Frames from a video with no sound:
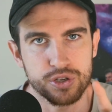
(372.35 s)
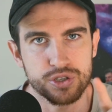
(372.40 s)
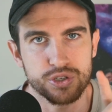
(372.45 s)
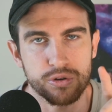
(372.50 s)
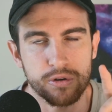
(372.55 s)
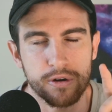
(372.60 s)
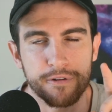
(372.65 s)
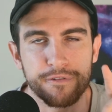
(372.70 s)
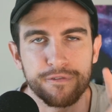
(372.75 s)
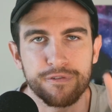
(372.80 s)

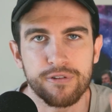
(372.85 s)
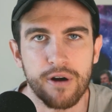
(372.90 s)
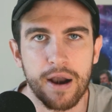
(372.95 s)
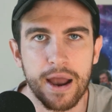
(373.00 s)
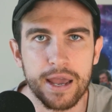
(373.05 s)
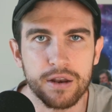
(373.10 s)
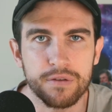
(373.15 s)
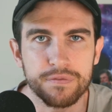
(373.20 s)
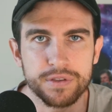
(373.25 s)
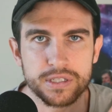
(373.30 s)
you're
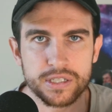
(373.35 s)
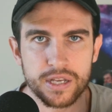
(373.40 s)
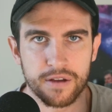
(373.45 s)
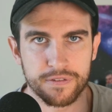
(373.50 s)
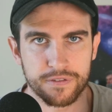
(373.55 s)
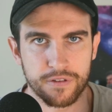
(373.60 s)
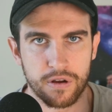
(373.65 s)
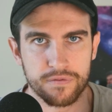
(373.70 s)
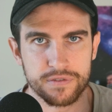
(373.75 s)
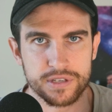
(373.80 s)
afraid of the tough
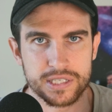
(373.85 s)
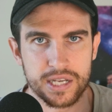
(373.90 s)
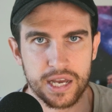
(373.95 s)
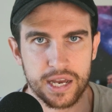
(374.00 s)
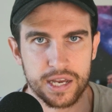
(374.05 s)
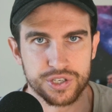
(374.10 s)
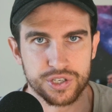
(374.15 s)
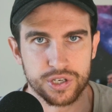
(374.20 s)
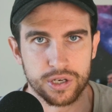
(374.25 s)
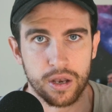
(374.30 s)

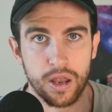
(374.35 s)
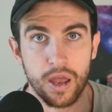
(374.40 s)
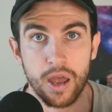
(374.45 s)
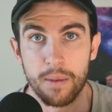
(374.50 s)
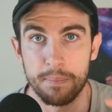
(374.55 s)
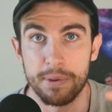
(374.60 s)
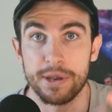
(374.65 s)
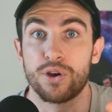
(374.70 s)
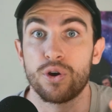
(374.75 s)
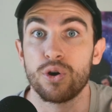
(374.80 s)
conversation,
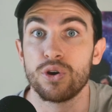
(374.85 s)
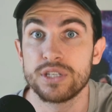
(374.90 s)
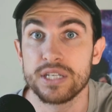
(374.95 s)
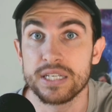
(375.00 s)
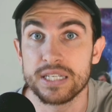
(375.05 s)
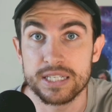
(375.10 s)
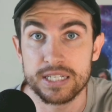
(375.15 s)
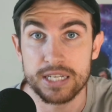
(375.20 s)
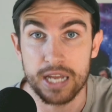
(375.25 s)
because it's